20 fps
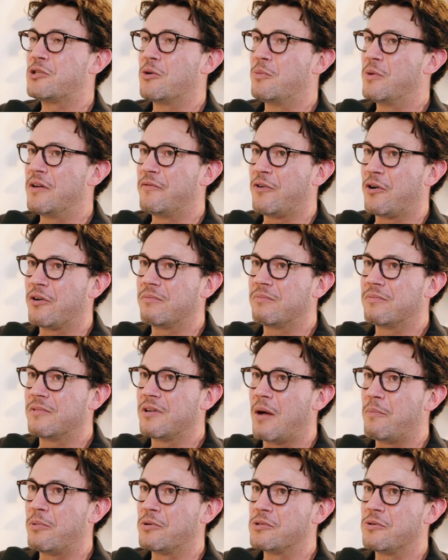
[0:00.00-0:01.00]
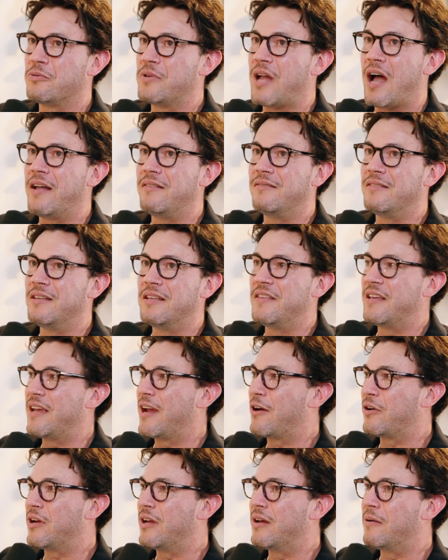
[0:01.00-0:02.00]
many of our couples are not in the
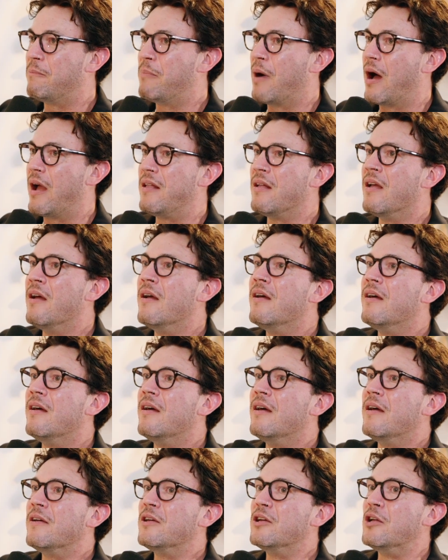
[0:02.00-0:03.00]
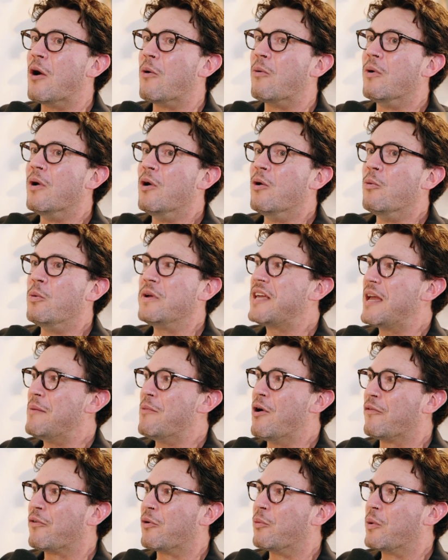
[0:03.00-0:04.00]
area, but we came
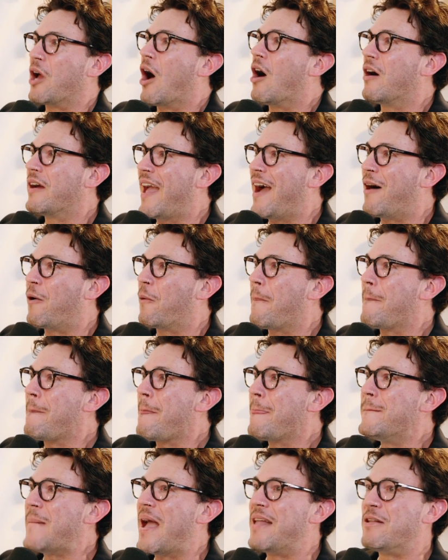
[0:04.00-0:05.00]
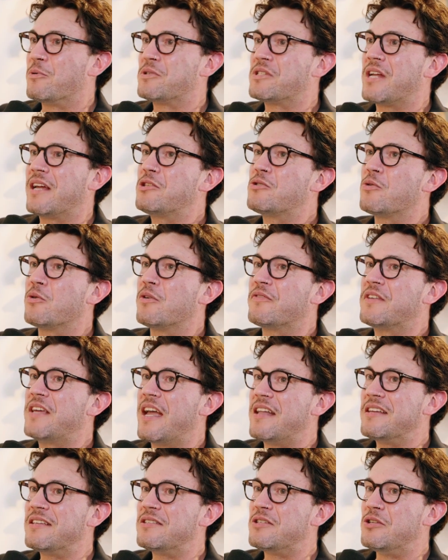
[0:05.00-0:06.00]
over, we hung out, and it was like sort of
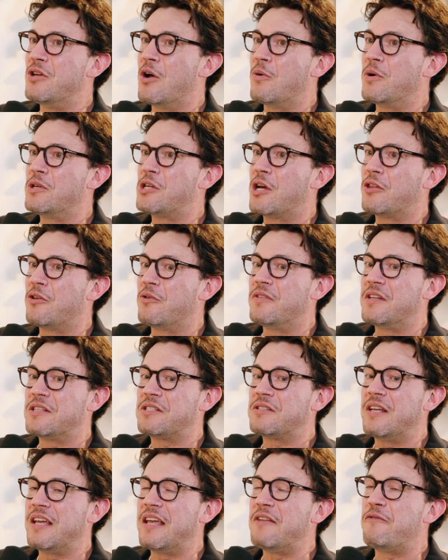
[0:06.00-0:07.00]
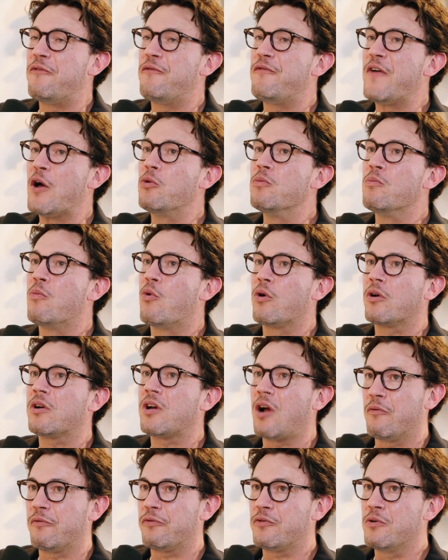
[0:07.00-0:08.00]
getting to know each other. And it felt more
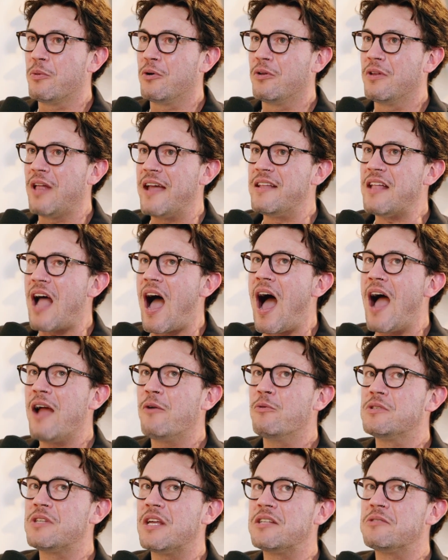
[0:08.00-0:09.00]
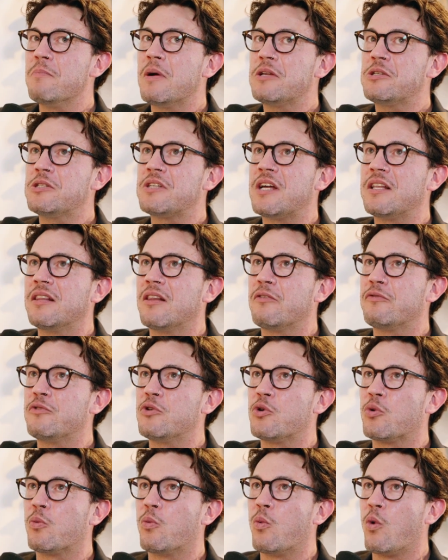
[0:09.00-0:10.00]
comfortable. And I was, as much as I loved
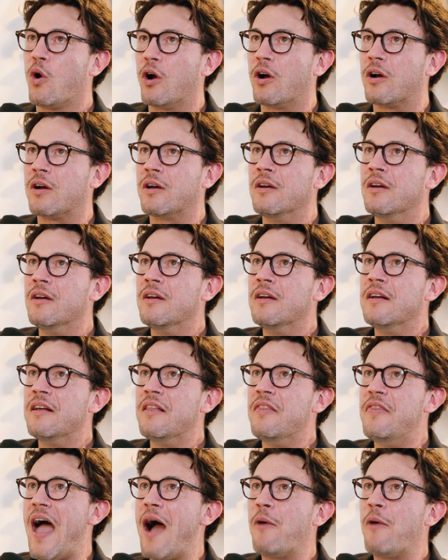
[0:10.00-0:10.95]
your work, that